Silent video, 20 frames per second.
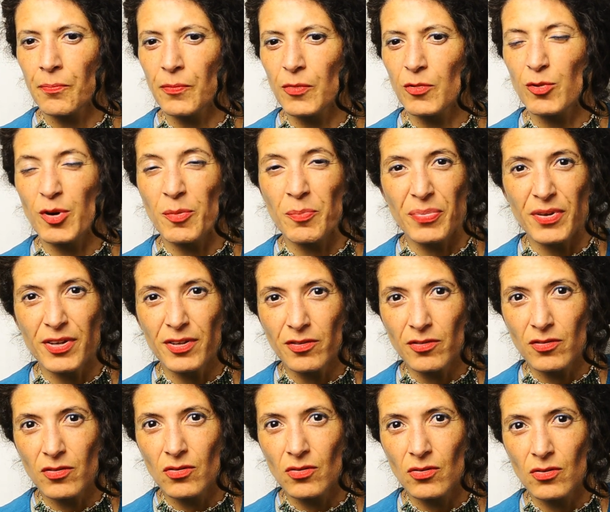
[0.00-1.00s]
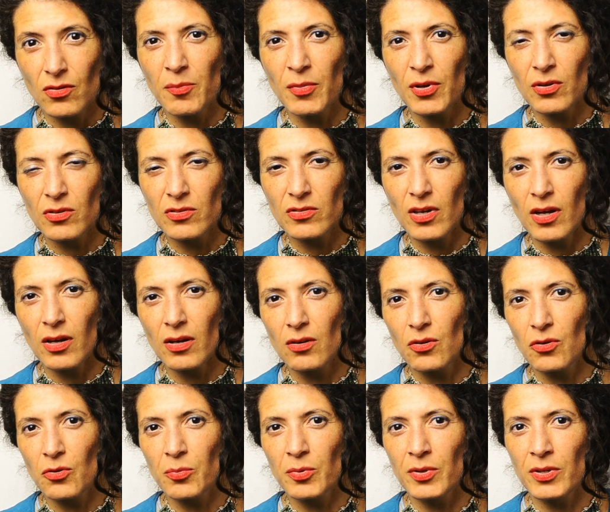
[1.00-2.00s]
repeats? Because that
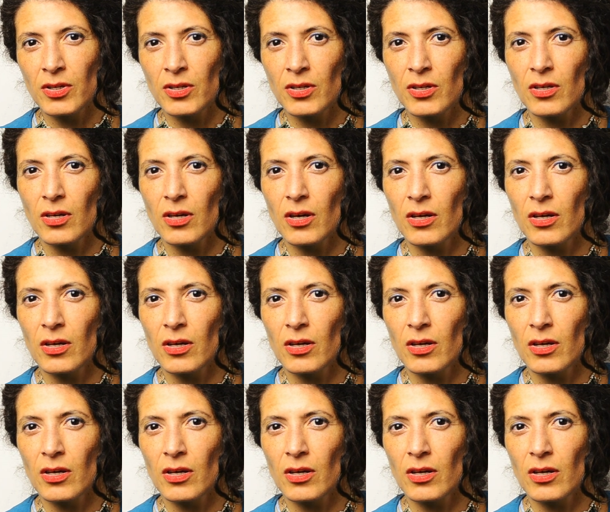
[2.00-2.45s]
could be